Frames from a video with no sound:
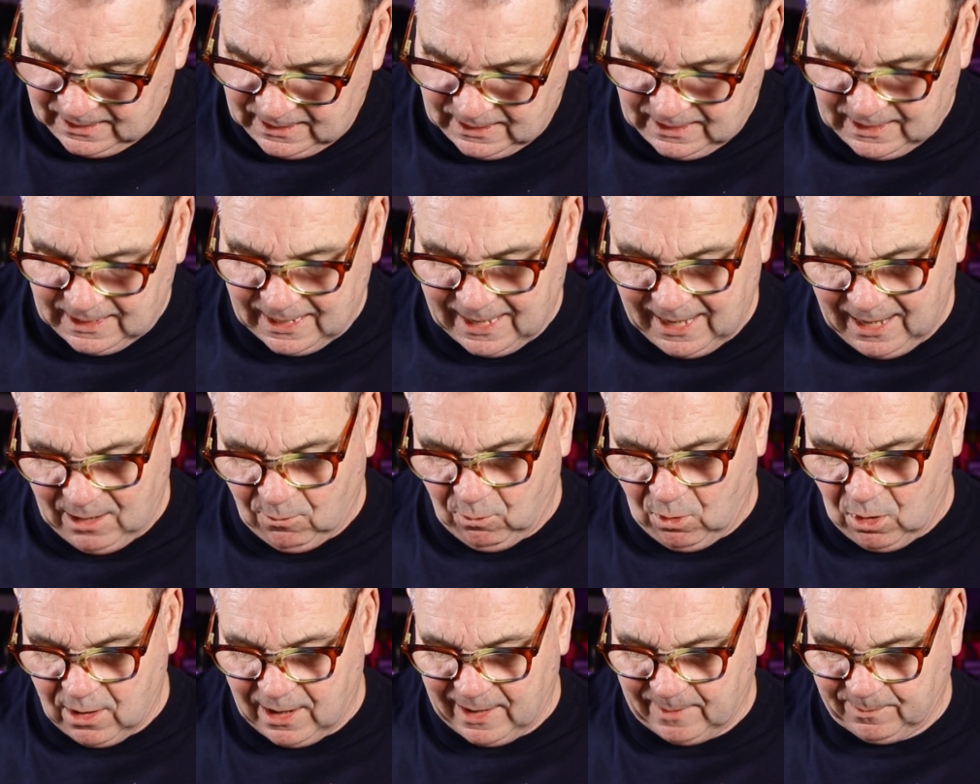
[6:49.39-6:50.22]
Now
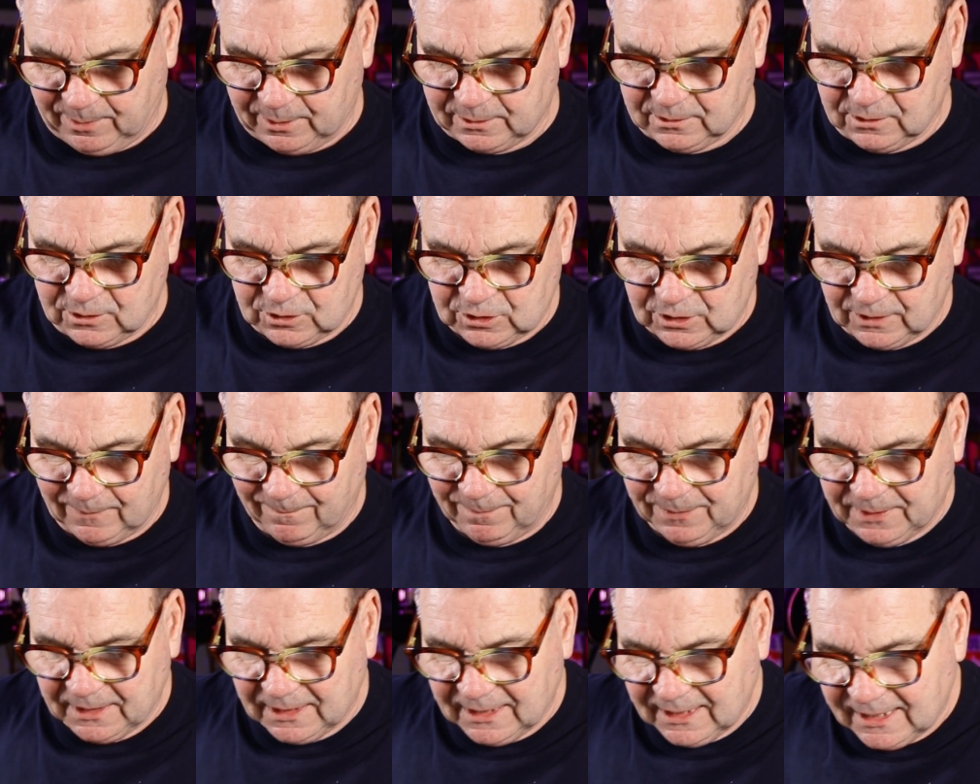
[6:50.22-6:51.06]
what happens
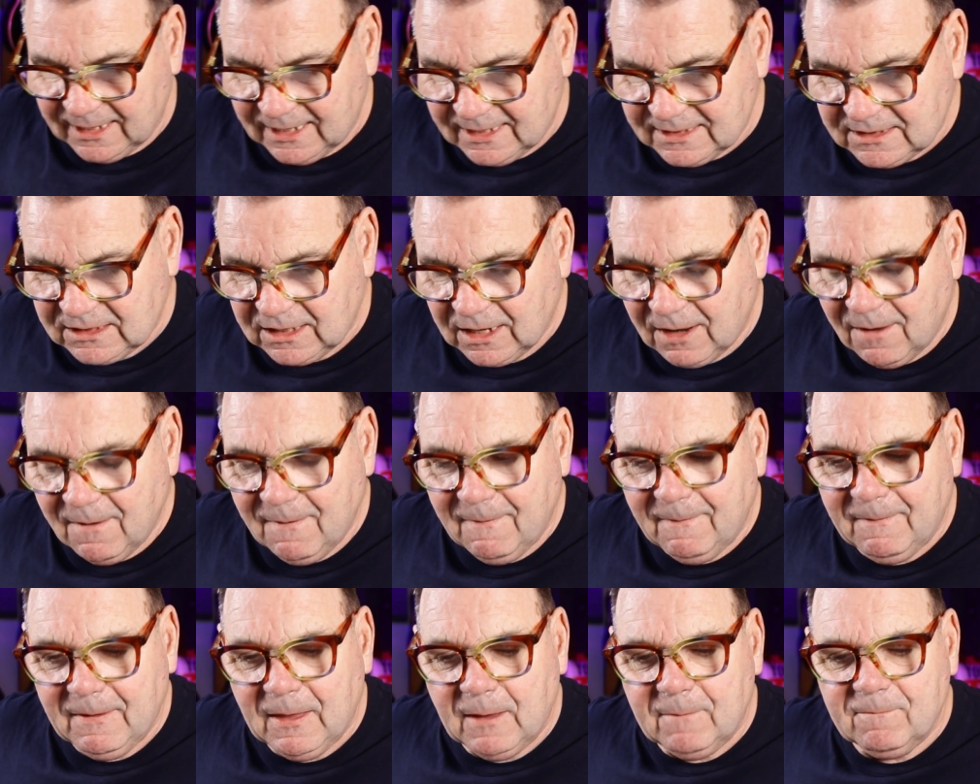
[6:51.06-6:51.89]
is,
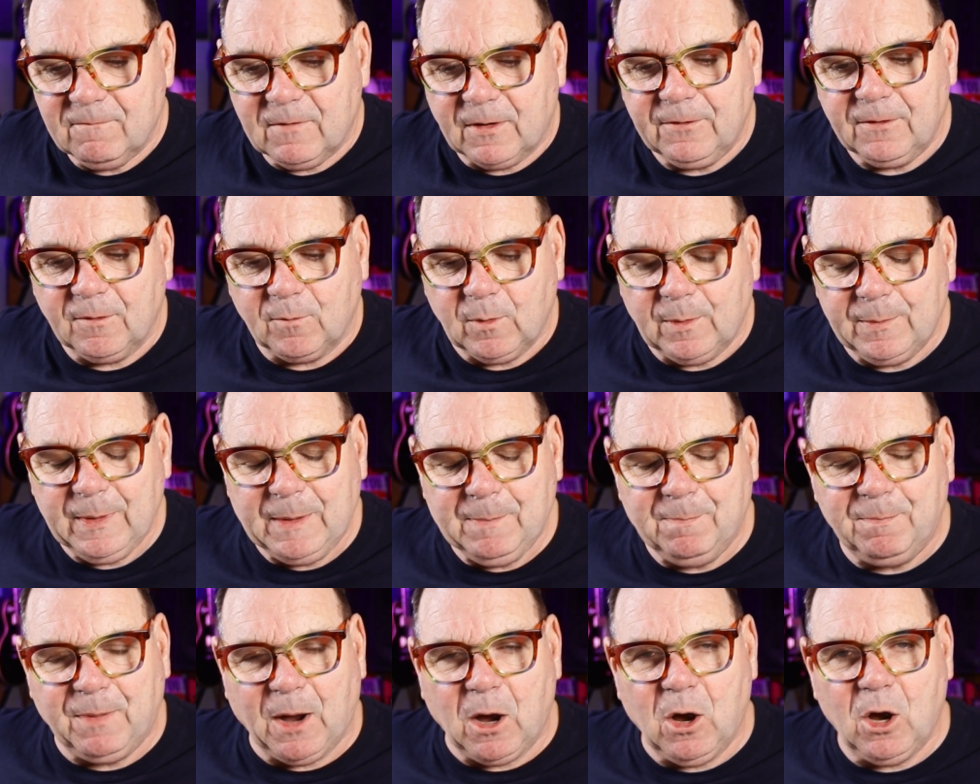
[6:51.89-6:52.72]
when we
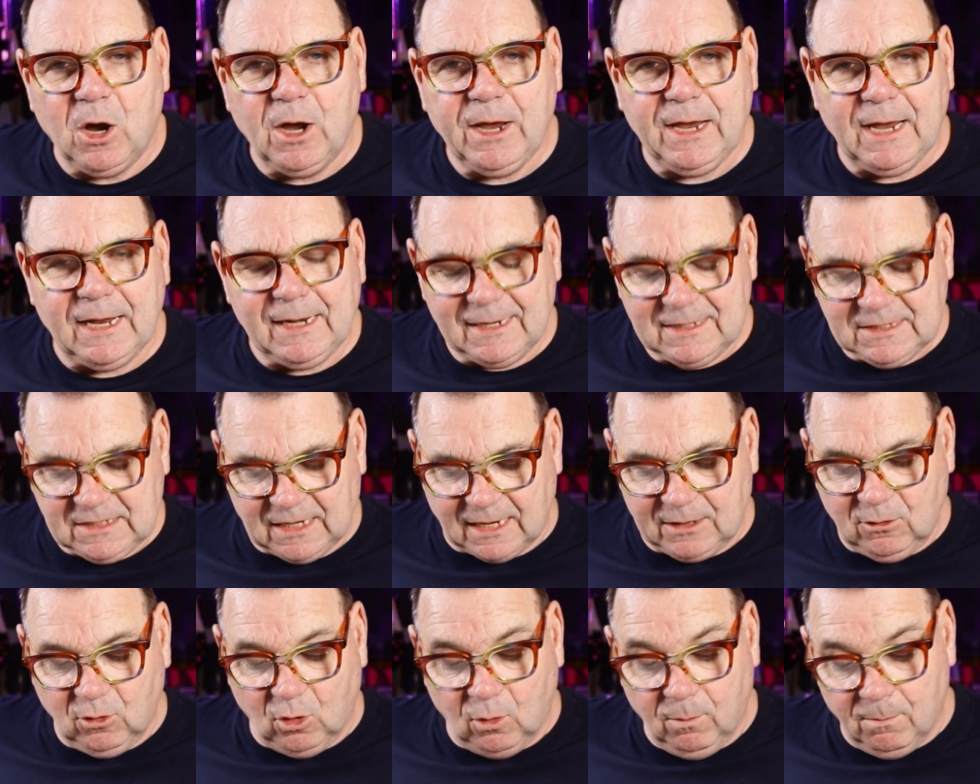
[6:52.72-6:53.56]
buy an
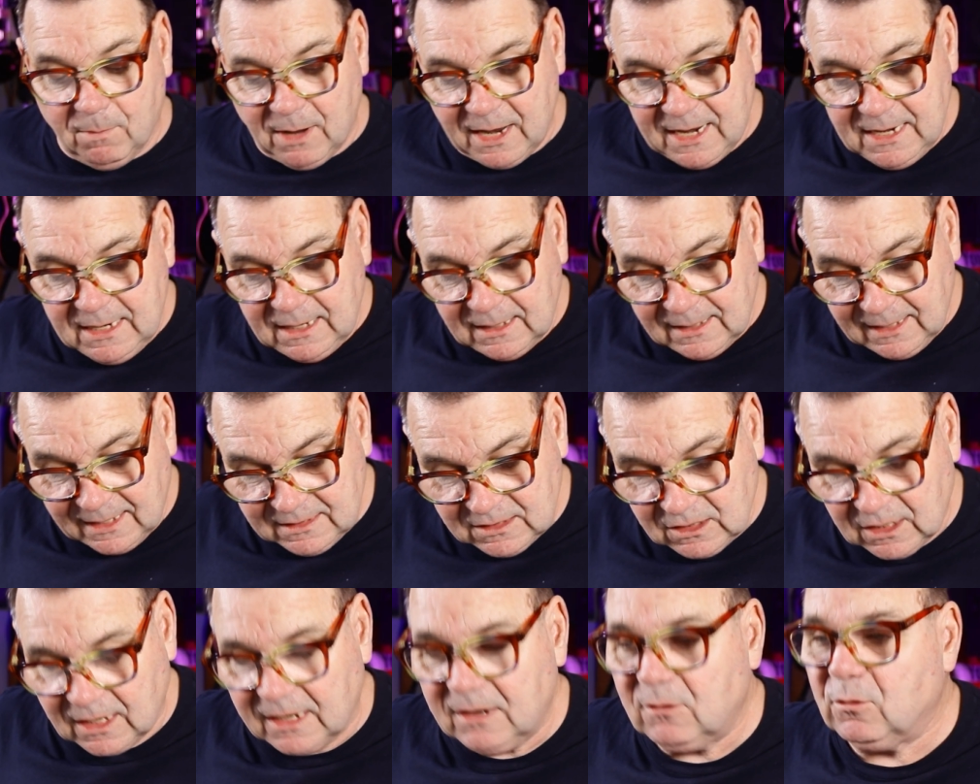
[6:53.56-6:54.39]
antenna or make an
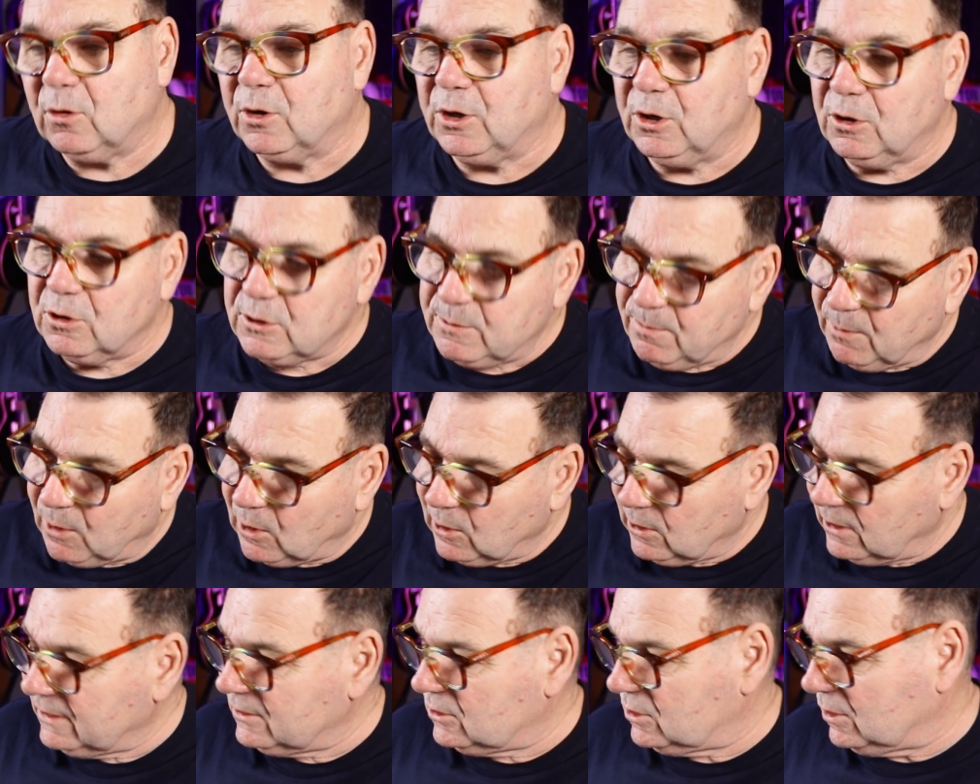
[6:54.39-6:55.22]
antenna or use
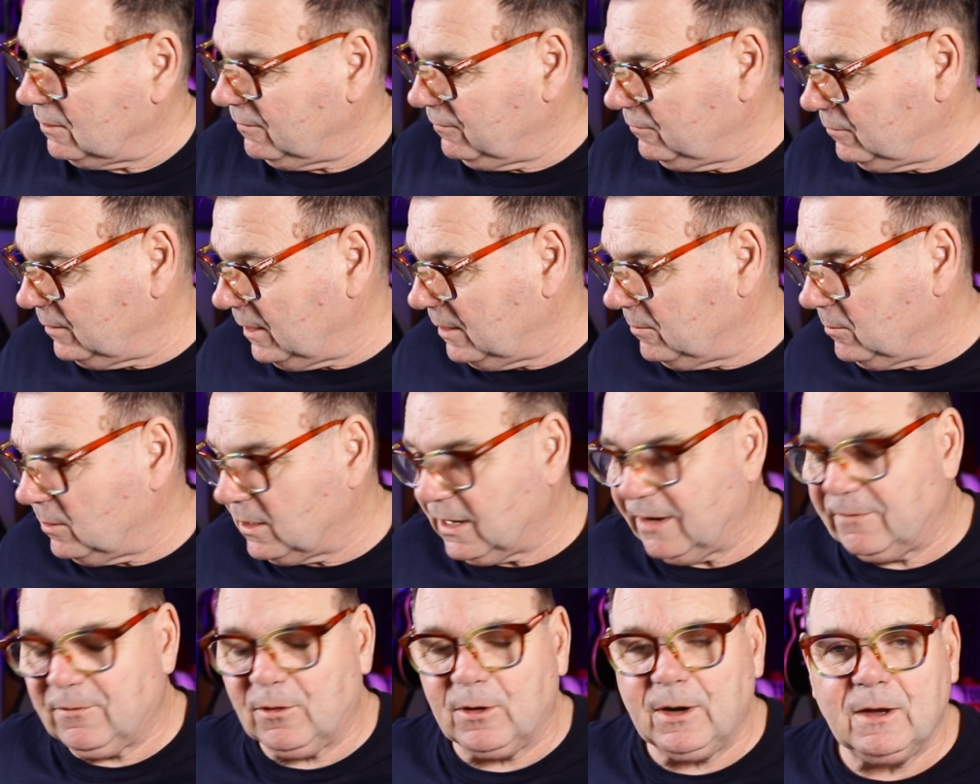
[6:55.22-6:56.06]
modeling software,
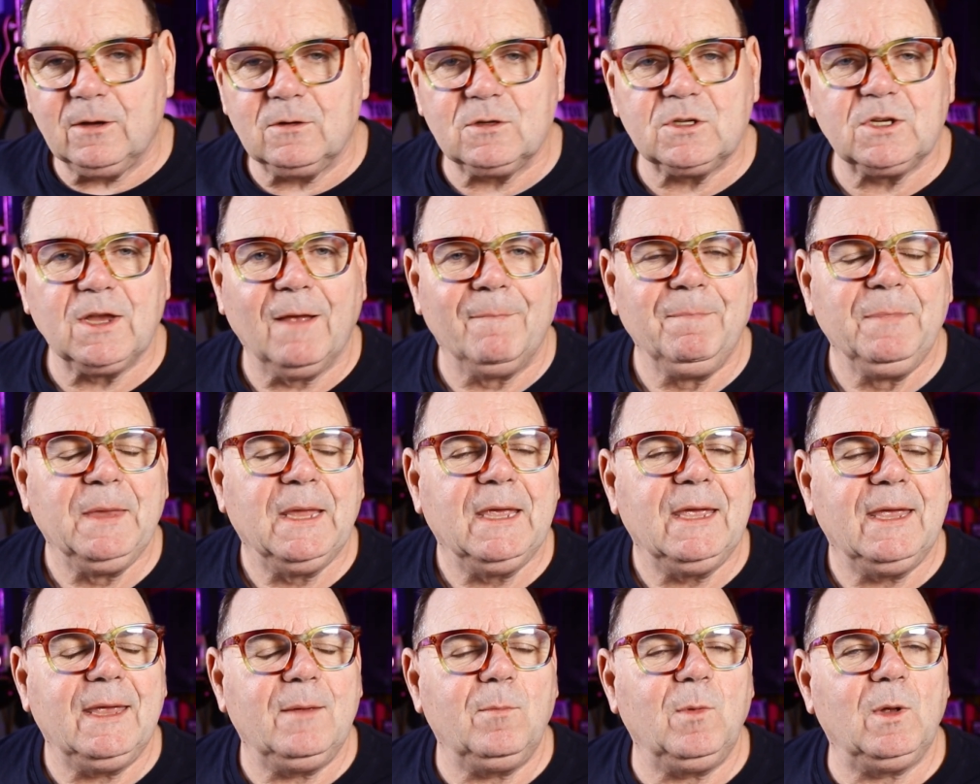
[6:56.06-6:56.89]
whatever else,
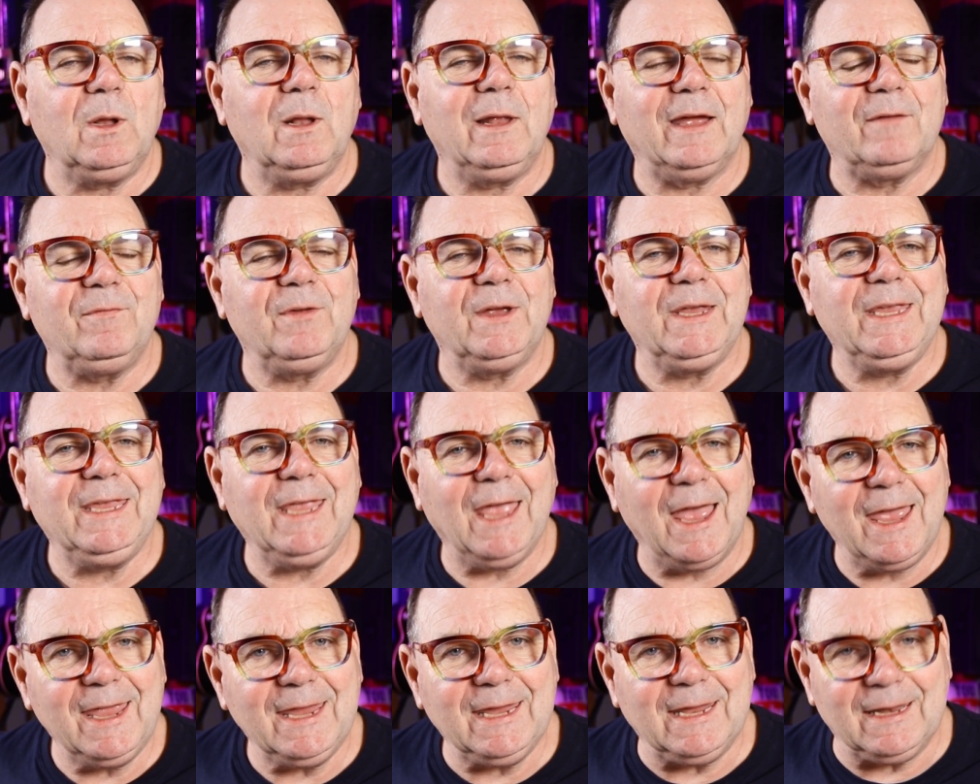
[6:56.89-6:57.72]
it will have a
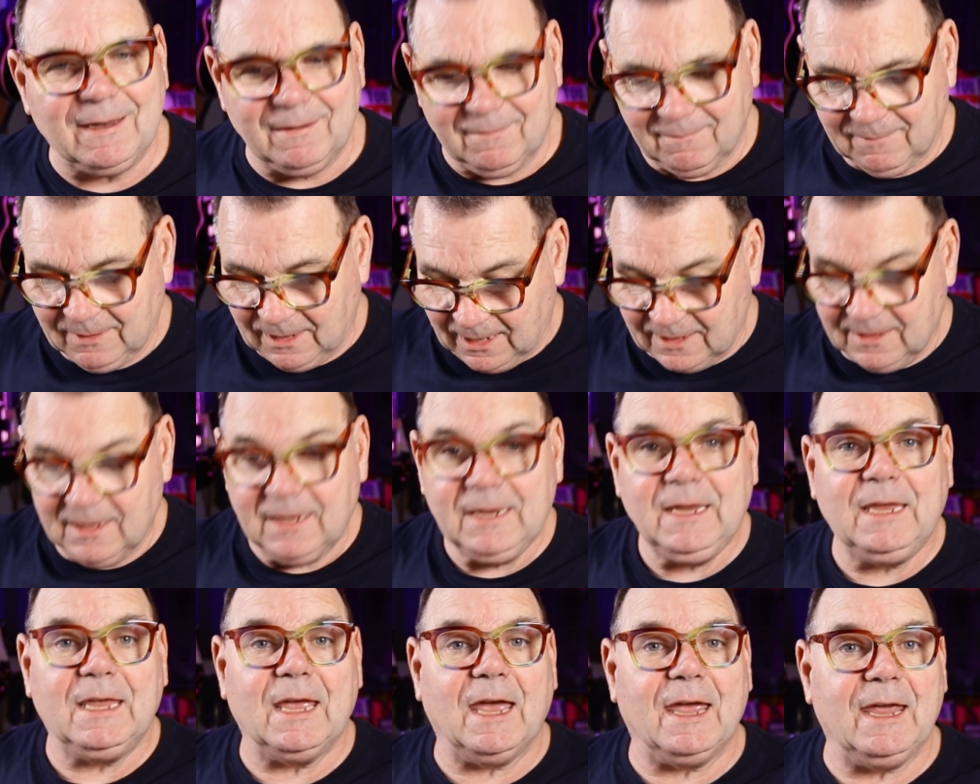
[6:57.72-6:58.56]
gain, and the
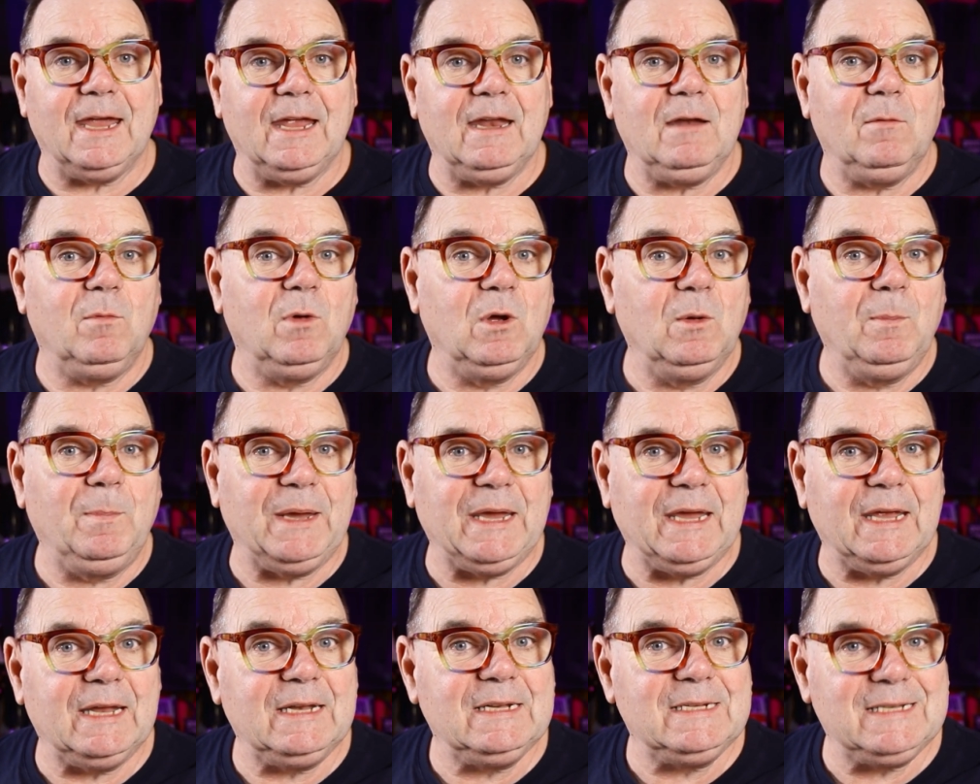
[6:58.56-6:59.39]
gain will
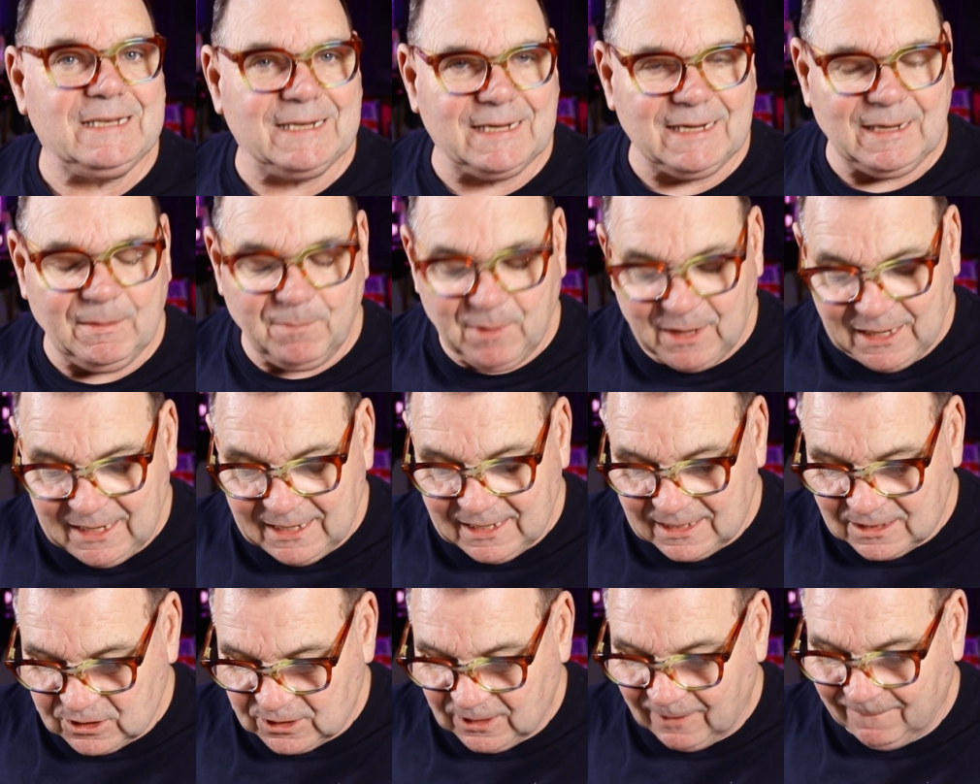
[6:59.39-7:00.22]
be in
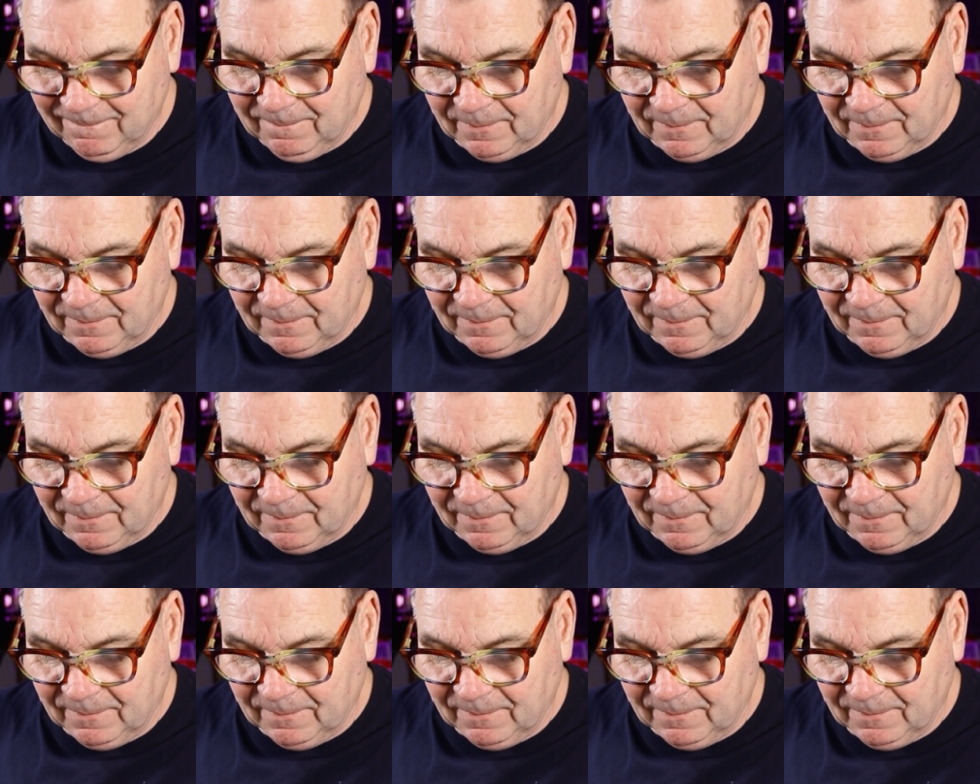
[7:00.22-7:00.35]
dBs.